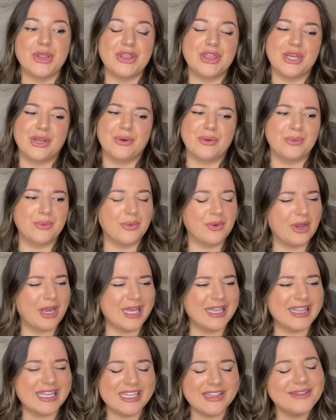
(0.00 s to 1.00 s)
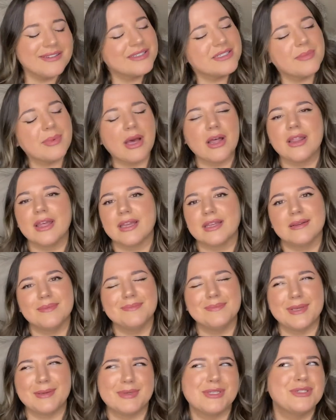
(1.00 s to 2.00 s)
there, I think there's about like
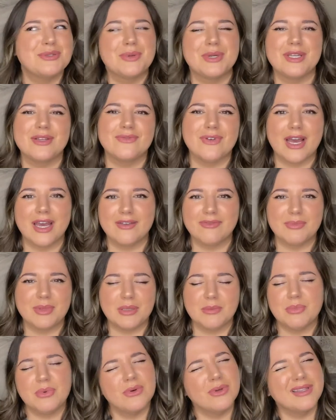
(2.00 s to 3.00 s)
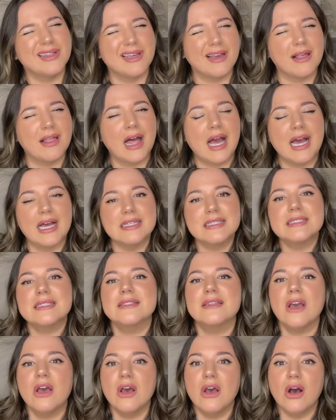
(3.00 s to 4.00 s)
maybe 25 people in the class
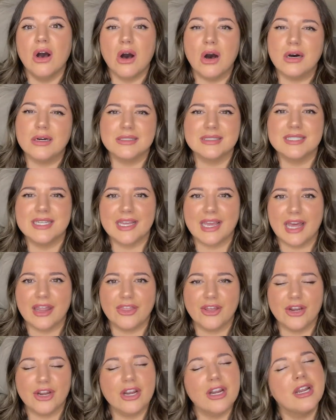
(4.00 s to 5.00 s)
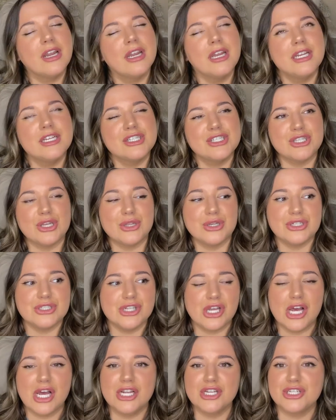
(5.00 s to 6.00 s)
all together. So there's
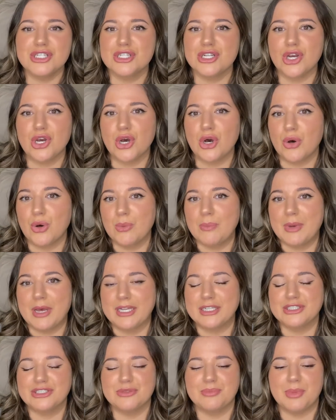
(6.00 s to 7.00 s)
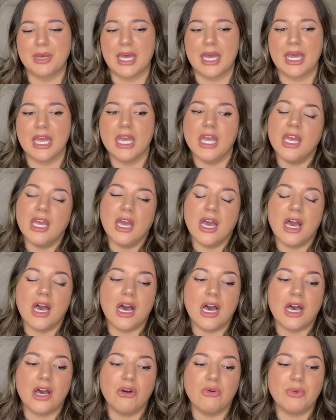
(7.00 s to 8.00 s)
not just a whole bunch, but
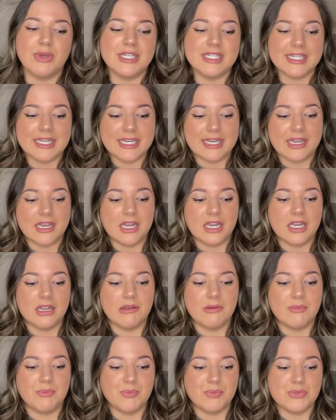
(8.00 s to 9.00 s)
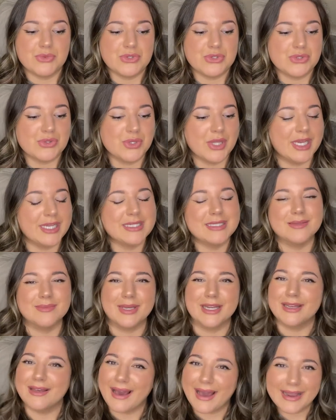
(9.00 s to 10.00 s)
uh, we did do like some
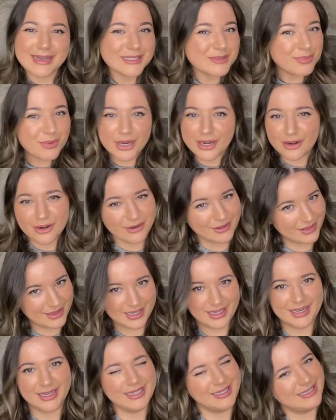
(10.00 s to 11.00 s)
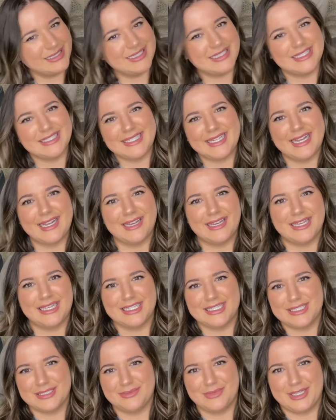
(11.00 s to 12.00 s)
like icebreaker things
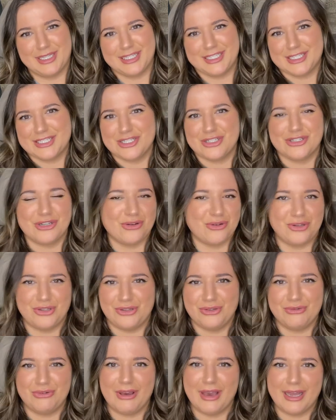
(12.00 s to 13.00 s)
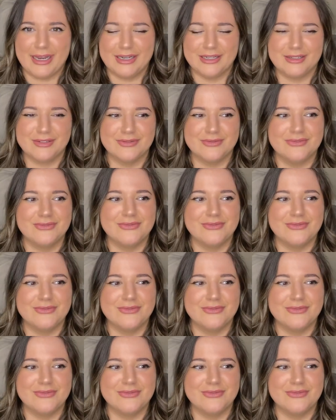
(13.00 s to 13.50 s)
and some like get to know you kind of